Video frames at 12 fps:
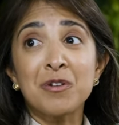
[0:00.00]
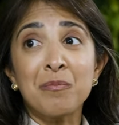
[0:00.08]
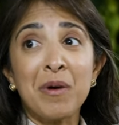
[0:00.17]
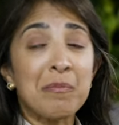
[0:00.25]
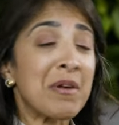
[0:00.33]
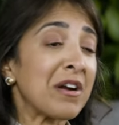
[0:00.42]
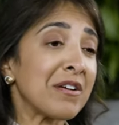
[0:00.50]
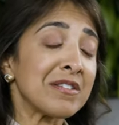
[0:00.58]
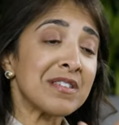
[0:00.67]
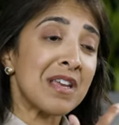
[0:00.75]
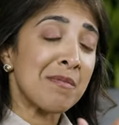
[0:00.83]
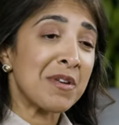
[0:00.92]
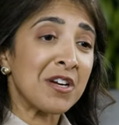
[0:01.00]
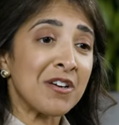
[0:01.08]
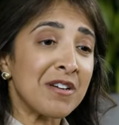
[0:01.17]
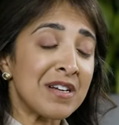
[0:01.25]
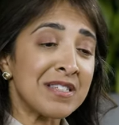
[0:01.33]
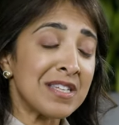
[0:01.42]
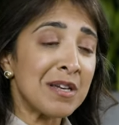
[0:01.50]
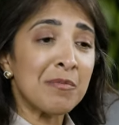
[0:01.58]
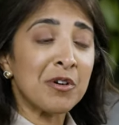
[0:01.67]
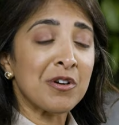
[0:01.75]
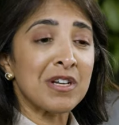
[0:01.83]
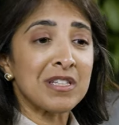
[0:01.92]
You know, my parents came here as
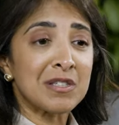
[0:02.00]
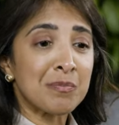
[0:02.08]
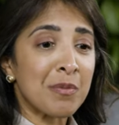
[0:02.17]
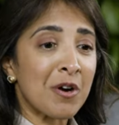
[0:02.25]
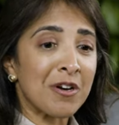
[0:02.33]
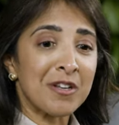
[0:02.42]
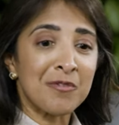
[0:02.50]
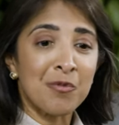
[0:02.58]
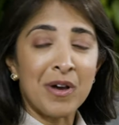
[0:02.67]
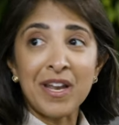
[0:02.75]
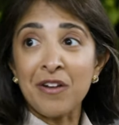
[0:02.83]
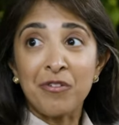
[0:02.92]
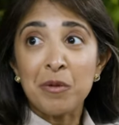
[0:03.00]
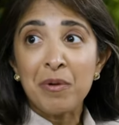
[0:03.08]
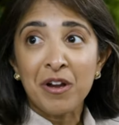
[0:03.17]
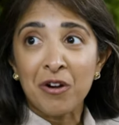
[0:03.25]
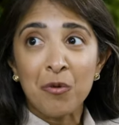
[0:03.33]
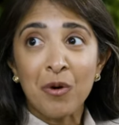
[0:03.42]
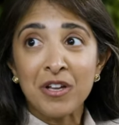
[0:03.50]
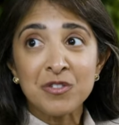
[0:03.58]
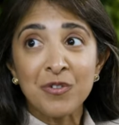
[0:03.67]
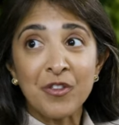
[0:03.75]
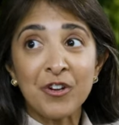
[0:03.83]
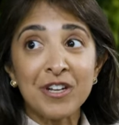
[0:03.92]
immigrants. Part of what every parent
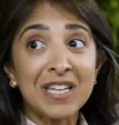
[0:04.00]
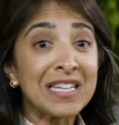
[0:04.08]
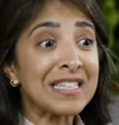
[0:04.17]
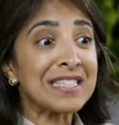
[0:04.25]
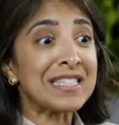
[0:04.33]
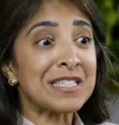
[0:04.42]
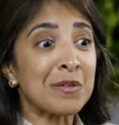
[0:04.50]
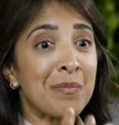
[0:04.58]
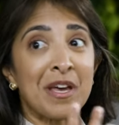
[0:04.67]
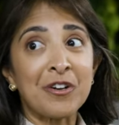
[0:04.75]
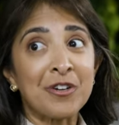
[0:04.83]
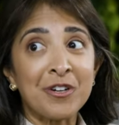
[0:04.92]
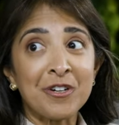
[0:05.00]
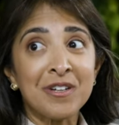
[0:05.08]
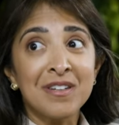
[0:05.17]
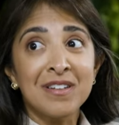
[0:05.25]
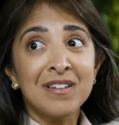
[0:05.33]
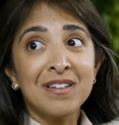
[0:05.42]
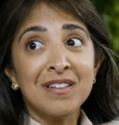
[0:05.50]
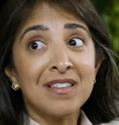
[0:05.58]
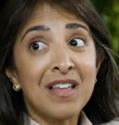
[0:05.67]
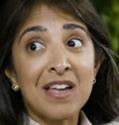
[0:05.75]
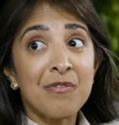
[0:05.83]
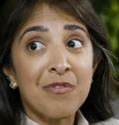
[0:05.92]
wants for their kids is a better
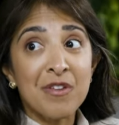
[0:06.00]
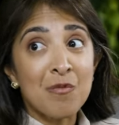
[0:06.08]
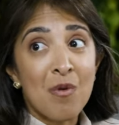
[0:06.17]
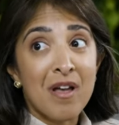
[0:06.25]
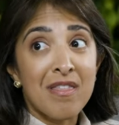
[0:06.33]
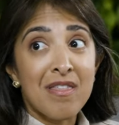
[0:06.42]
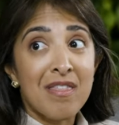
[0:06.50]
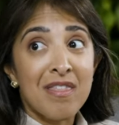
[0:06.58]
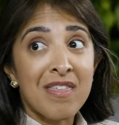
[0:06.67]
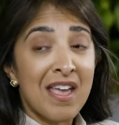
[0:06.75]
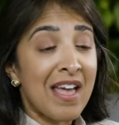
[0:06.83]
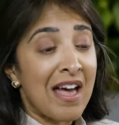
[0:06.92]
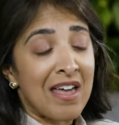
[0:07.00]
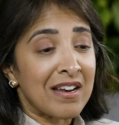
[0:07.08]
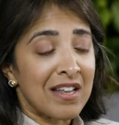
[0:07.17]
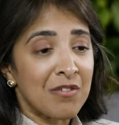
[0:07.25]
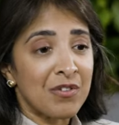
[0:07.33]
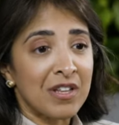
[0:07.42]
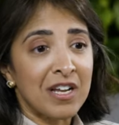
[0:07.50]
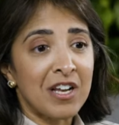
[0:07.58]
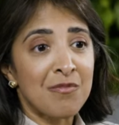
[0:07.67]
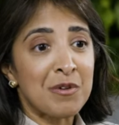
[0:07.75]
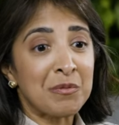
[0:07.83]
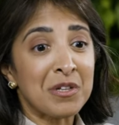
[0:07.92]
life than what they had. And I feel like
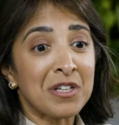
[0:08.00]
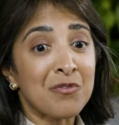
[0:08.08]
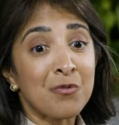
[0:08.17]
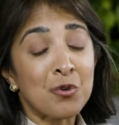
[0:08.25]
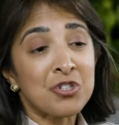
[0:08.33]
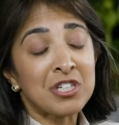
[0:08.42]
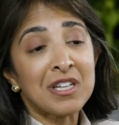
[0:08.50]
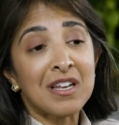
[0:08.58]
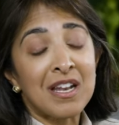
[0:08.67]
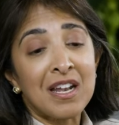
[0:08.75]
I've been really fortunate.